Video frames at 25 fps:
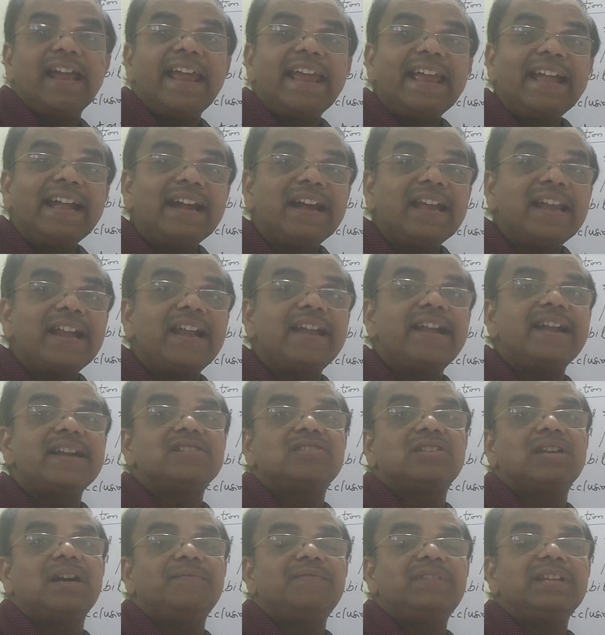
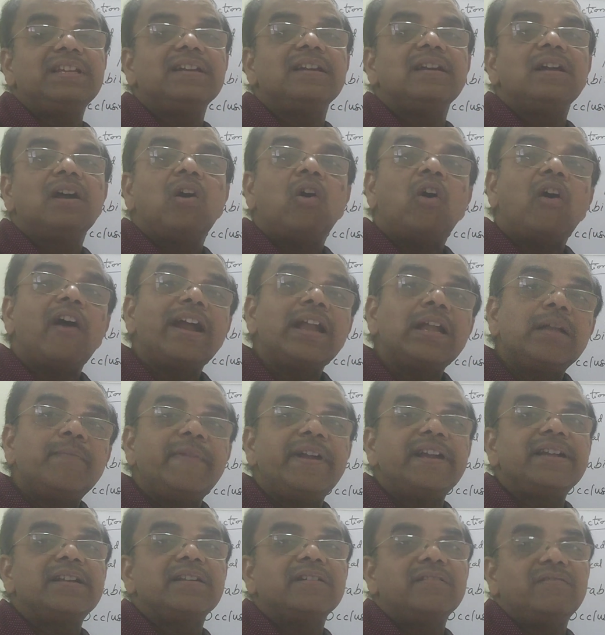ingredients of the
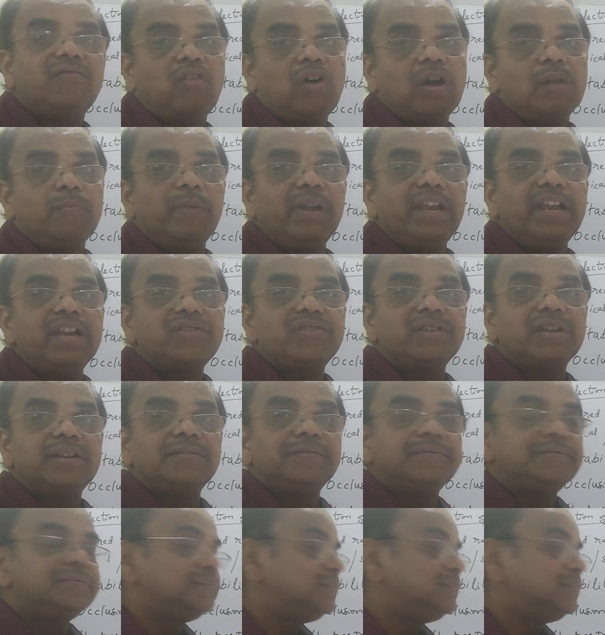ointment formulation.